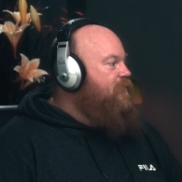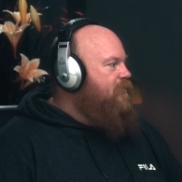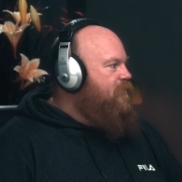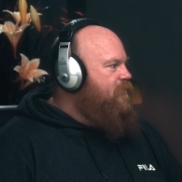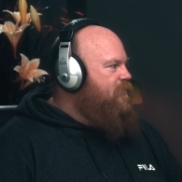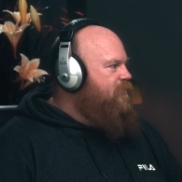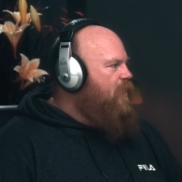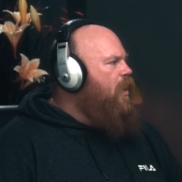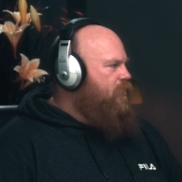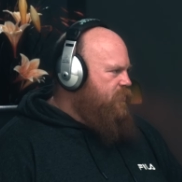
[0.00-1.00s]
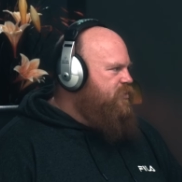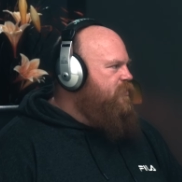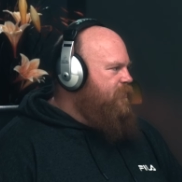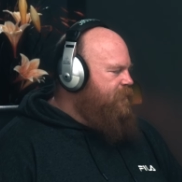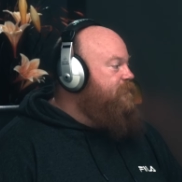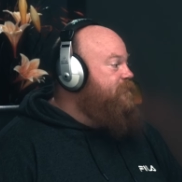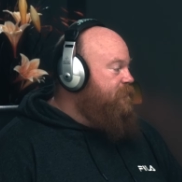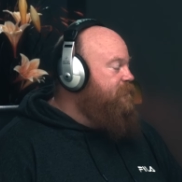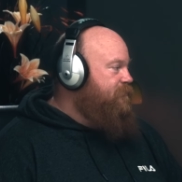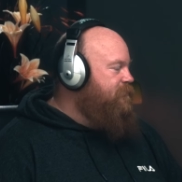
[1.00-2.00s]
something that's happened or telling an
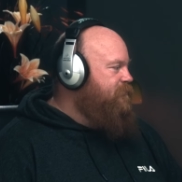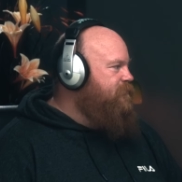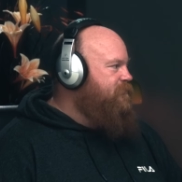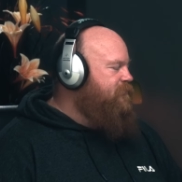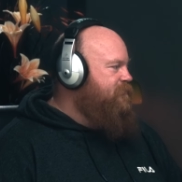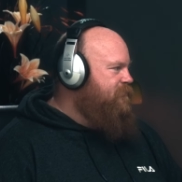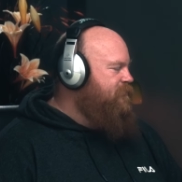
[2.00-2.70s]
anecdote or